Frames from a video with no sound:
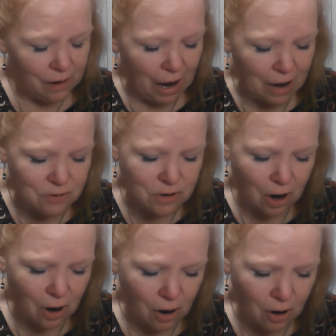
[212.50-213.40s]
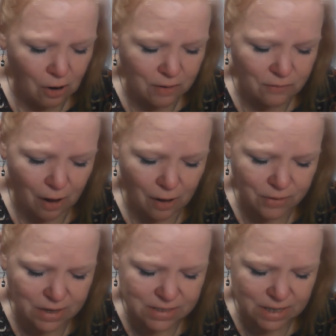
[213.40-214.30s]
Have you not heard of all
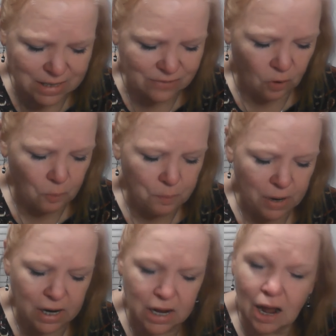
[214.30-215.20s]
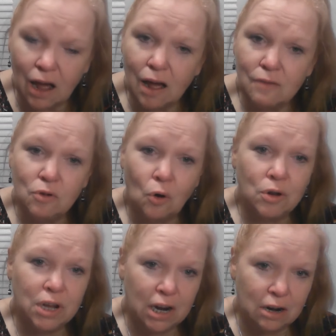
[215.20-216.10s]
these things for many of your
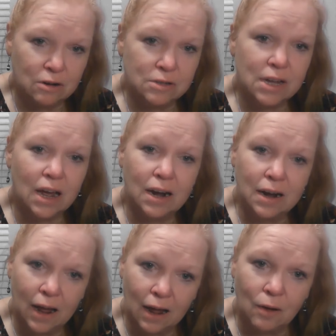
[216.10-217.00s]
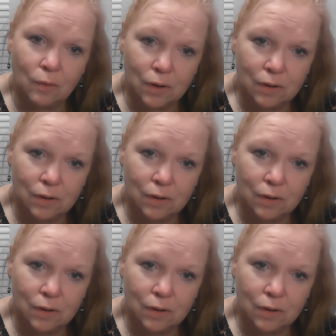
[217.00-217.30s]
years now?